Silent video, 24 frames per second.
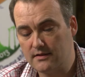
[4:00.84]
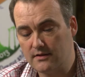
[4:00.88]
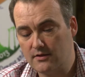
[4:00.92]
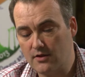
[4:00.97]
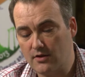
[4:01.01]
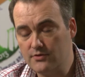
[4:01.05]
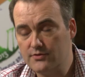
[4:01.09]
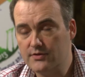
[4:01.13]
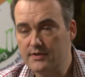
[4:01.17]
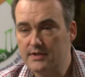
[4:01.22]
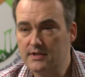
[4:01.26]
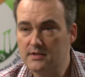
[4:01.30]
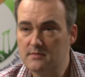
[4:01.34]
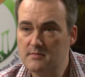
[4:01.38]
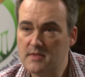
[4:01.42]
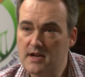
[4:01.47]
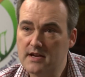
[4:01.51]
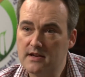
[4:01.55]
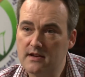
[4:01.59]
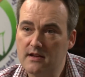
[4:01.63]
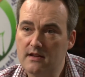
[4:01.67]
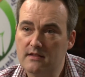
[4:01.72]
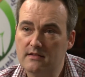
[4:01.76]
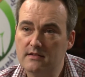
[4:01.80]
contrary to
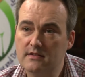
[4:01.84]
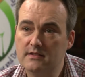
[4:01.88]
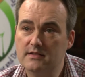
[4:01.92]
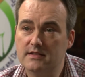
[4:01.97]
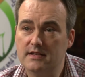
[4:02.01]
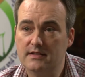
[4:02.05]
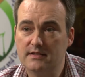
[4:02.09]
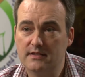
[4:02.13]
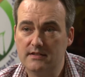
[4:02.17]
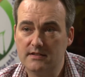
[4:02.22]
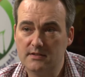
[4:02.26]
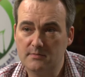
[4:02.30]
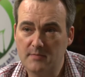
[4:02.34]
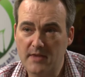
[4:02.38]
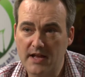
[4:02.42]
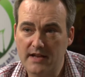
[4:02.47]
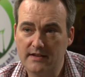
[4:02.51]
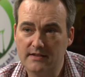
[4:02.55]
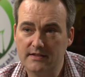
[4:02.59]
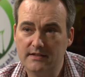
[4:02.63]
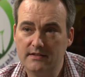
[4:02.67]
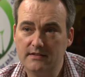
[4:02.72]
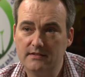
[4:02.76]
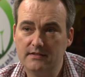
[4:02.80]
many others, is
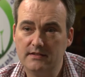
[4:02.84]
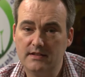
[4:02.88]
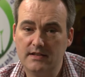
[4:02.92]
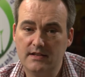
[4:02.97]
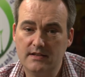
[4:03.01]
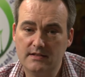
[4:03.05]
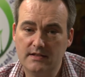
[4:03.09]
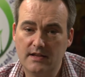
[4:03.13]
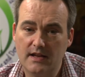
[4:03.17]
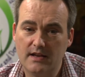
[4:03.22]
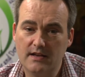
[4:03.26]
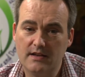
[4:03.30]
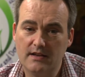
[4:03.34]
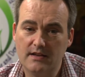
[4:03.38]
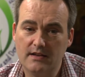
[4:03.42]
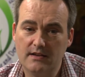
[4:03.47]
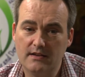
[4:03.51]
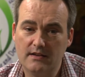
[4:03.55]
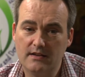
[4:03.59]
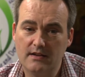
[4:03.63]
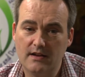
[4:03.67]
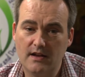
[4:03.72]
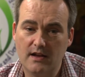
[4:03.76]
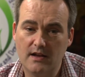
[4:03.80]
expanding. It's
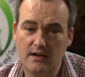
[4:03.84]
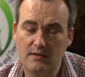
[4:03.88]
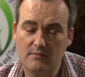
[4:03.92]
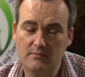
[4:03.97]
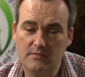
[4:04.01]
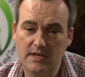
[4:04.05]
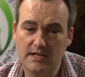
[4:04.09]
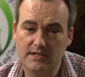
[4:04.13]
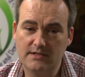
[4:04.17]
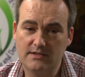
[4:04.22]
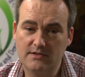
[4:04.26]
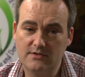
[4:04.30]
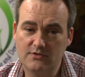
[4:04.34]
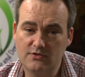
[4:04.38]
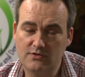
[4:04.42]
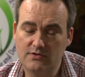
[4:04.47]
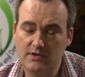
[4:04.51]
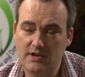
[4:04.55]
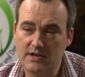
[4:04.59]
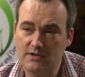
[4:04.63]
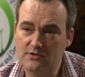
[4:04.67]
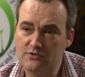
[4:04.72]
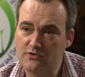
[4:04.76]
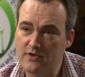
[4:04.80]
getting, it's
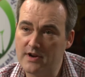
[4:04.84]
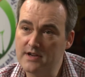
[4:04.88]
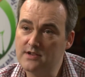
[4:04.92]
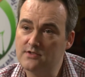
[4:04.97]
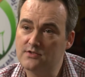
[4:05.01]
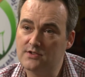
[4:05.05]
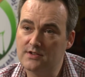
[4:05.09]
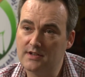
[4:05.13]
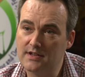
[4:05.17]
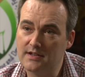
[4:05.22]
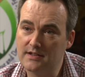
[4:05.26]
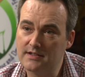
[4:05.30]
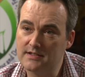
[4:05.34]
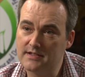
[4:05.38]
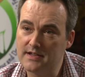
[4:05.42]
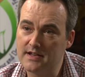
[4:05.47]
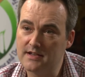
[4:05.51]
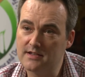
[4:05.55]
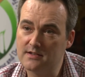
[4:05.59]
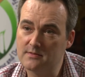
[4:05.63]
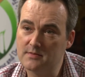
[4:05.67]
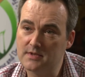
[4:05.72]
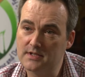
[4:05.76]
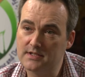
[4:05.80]
entrenched in its
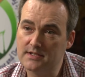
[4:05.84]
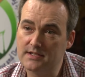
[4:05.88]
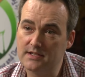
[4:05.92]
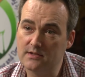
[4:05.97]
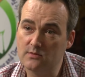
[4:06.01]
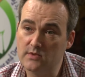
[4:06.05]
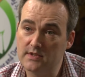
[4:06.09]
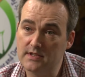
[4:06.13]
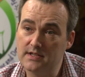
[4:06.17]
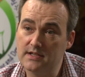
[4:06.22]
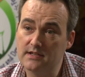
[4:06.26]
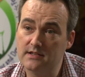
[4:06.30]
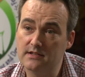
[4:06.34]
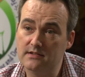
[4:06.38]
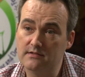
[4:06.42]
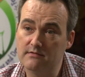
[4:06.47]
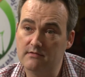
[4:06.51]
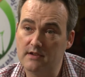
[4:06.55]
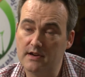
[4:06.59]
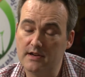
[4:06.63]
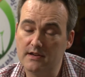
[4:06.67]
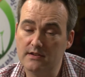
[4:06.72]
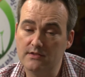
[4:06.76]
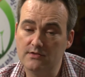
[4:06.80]
endemicity within its
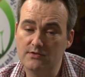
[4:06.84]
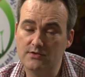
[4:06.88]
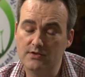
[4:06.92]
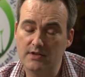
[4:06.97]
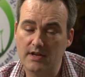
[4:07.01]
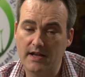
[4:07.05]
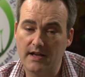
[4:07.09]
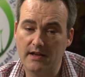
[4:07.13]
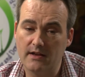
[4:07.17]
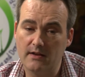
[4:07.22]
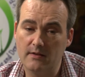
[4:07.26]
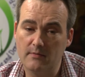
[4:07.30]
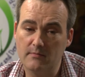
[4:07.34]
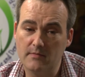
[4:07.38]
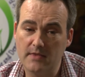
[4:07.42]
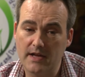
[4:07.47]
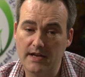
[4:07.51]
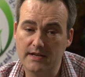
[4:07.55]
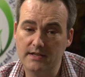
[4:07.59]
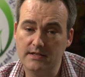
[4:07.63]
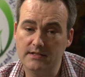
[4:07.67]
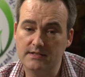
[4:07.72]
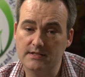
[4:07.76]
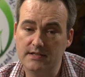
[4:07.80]
range. And
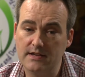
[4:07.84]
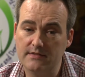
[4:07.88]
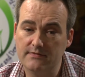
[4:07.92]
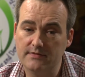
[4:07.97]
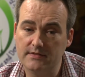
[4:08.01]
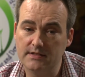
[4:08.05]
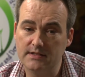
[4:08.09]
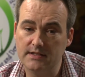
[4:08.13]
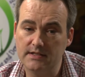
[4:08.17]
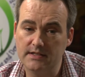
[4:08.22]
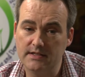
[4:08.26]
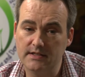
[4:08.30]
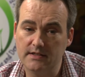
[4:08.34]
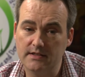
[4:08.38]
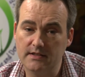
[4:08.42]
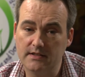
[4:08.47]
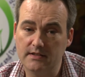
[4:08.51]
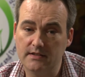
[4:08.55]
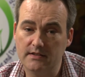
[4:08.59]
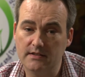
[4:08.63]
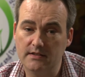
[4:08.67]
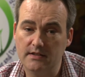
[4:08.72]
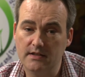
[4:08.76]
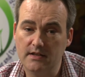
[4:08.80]
it's definitely
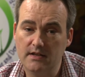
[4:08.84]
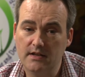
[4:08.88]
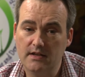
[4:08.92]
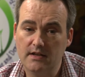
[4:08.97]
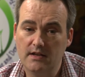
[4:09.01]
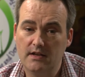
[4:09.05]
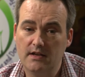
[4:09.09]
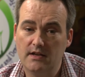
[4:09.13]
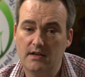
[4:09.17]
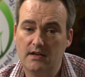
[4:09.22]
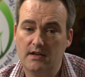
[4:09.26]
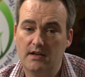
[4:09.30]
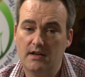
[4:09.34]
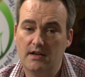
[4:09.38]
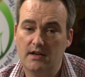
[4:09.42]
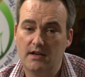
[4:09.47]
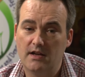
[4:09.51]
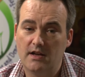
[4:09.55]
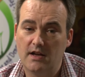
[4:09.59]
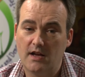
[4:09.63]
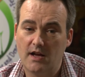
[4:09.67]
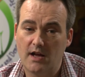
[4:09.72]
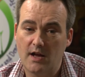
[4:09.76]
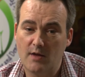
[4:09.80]
a
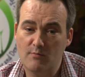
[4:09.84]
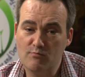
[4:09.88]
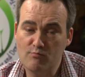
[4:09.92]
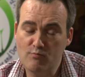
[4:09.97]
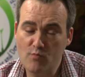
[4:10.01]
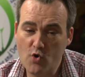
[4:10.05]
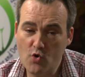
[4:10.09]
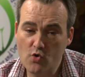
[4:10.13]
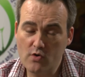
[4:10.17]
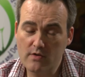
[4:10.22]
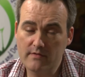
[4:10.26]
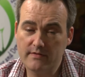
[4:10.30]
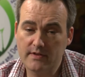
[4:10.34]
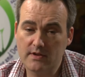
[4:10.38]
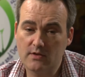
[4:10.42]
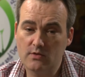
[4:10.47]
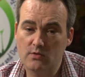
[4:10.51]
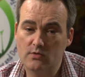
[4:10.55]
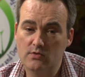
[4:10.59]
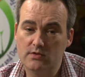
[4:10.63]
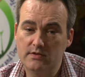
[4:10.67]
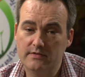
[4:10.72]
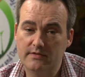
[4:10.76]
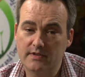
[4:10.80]
more of a
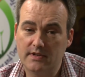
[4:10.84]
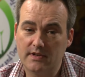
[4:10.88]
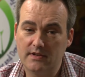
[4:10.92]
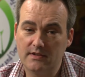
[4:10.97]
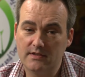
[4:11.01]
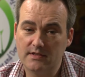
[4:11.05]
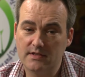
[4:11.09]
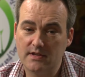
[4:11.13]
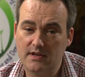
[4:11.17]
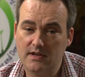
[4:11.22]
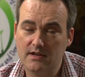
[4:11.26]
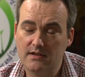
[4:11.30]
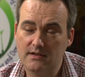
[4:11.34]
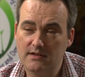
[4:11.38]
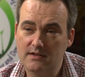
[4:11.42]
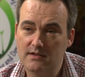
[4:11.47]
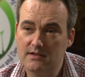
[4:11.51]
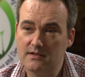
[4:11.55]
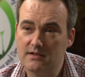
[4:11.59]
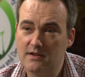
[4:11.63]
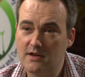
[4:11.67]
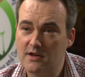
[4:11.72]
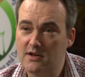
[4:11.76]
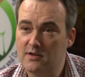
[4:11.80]
cause for concern
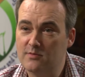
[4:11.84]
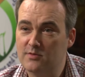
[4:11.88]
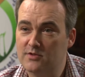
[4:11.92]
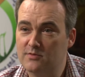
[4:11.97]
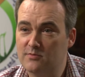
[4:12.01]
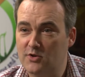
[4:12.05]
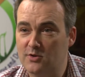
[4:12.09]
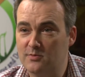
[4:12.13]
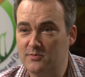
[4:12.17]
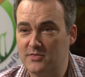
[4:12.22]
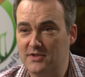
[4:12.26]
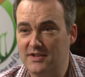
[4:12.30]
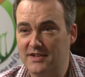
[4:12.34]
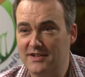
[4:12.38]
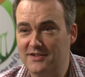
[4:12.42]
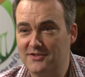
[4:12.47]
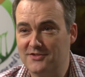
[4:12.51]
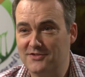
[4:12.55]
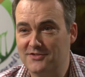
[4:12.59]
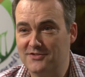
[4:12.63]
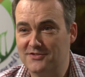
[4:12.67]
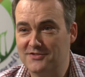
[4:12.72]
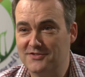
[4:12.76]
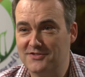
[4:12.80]
in urban
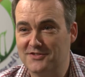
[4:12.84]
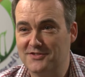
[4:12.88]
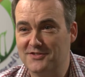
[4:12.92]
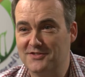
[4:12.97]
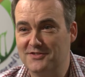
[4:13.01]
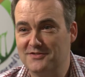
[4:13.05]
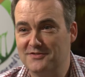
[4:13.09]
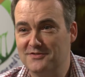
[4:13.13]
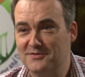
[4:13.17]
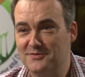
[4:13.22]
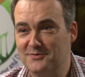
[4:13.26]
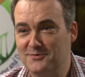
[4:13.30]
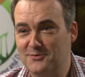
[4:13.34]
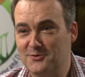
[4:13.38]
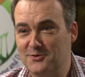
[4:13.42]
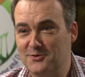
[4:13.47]
populations than